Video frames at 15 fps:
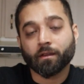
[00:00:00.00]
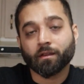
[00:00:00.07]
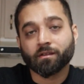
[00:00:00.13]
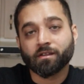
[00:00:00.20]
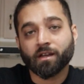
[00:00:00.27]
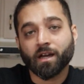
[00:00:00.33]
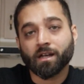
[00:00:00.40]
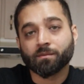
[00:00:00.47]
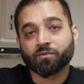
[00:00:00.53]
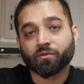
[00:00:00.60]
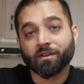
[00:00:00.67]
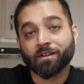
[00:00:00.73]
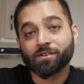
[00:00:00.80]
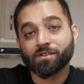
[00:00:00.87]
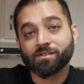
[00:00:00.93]
I thought the items
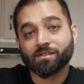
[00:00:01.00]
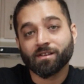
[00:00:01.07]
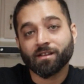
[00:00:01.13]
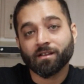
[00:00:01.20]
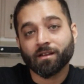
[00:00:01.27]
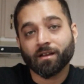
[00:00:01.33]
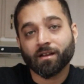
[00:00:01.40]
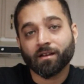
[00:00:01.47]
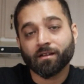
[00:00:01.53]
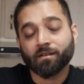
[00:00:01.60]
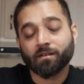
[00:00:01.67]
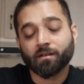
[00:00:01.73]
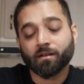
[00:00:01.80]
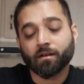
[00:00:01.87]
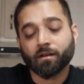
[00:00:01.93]
were interesting,
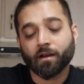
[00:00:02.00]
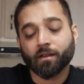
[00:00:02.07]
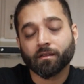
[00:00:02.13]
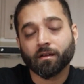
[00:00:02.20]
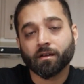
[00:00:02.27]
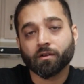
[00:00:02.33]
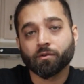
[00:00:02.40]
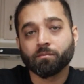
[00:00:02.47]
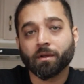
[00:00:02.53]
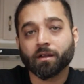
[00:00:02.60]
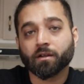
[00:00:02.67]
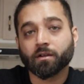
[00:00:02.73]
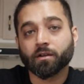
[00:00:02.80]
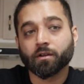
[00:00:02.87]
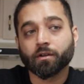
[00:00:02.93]
and I thought it would
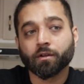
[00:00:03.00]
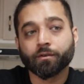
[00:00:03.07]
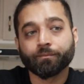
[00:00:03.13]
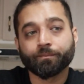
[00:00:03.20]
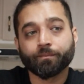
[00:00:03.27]
make a good